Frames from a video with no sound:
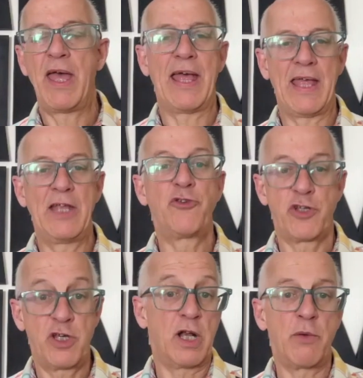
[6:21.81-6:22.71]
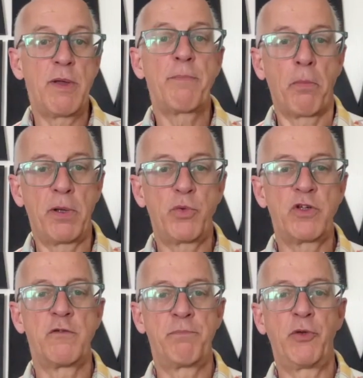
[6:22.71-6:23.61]
internally, we probably
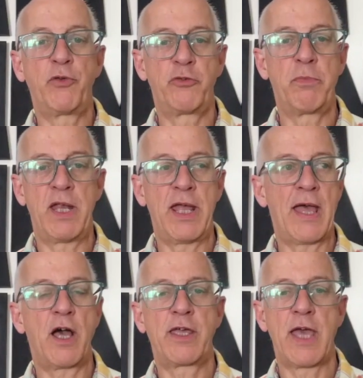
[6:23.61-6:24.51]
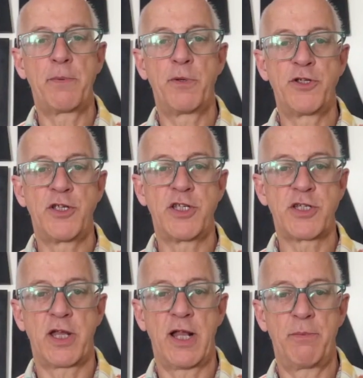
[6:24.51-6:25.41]
wouldn't have built as many AI capabilities
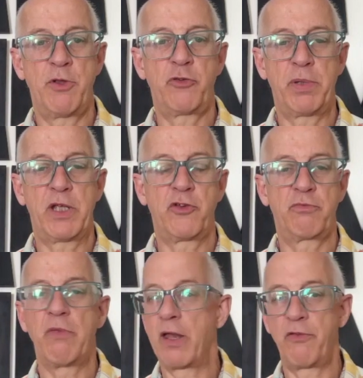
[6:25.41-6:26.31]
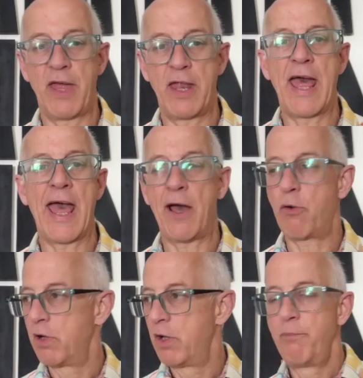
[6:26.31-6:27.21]
inside Elements, because they're
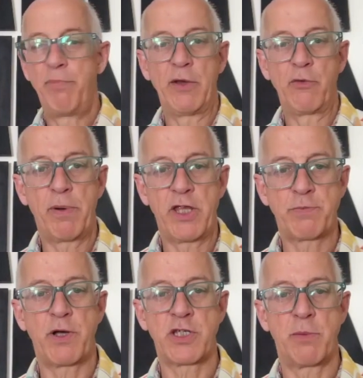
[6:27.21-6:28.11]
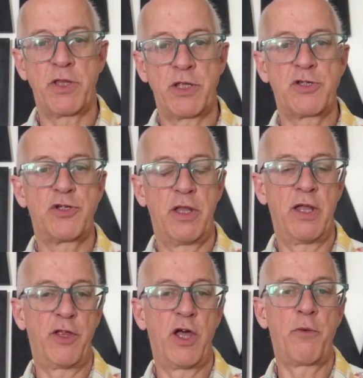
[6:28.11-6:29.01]
now being replaced by some of
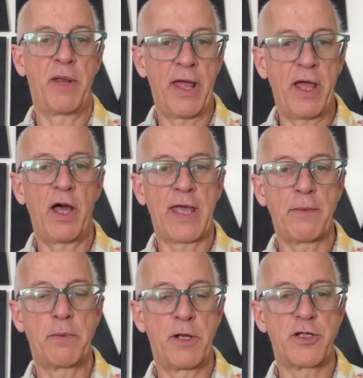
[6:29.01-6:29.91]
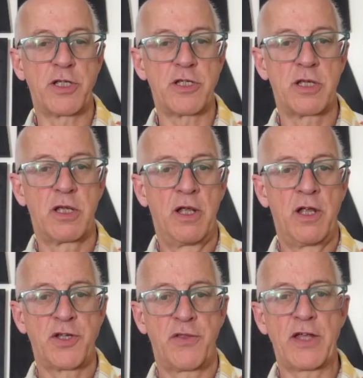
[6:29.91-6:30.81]
the open AI capabilities.
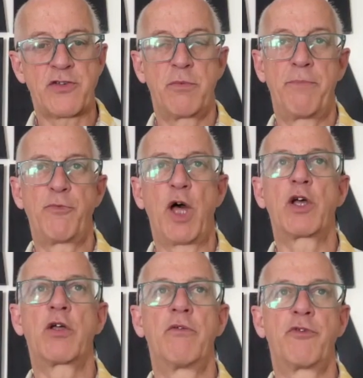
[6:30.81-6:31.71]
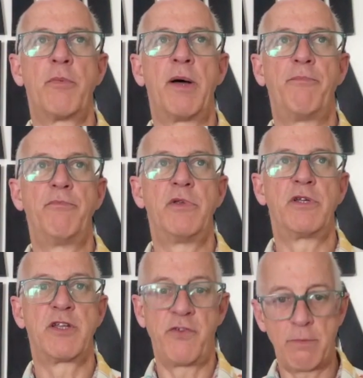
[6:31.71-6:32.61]
So that's from a
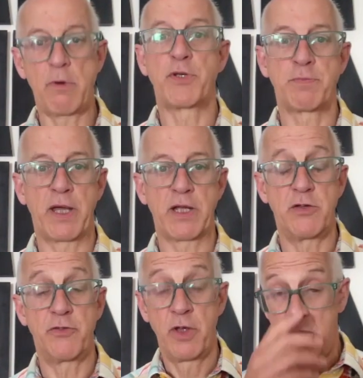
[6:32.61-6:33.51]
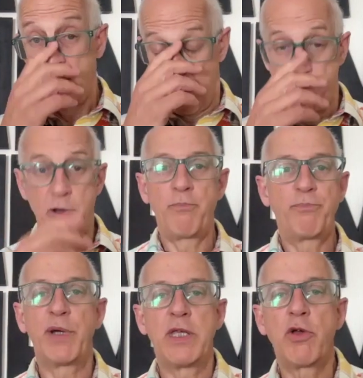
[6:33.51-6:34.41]
development perspective.
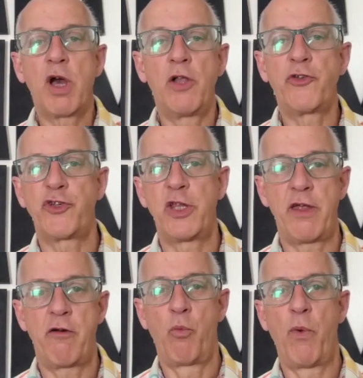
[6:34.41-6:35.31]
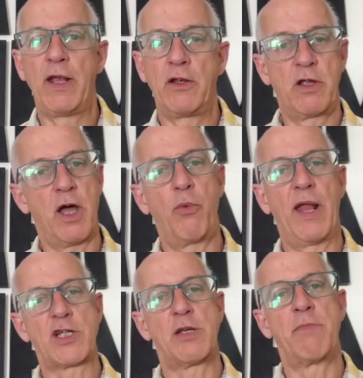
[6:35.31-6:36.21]
But you can't sit there and wait and go, well,
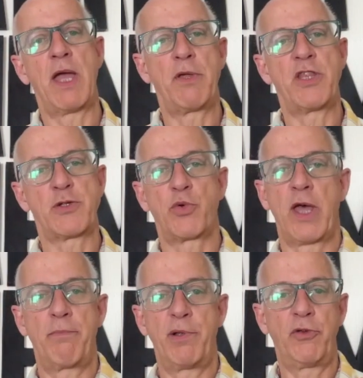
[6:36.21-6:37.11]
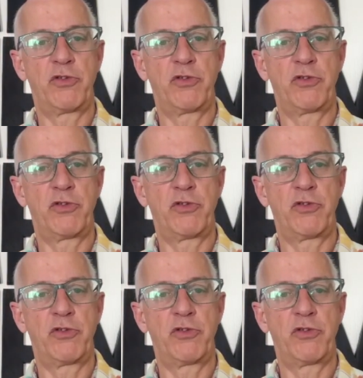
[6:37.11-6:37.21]
actually, maybe this will get built.